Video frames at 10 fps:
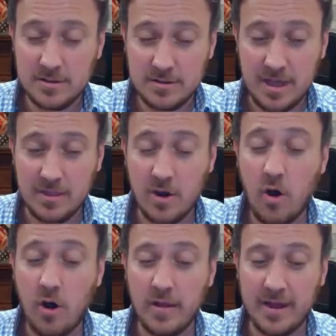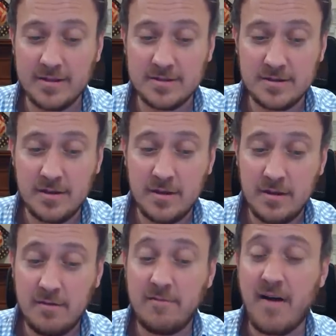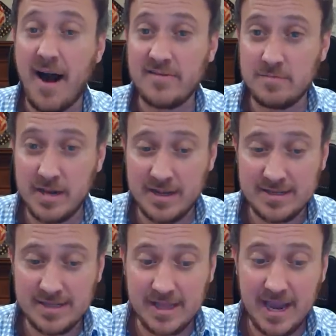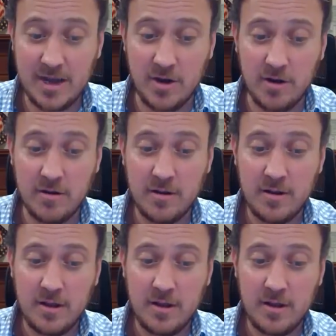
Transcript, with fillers: Then the call ends. Five minutes later,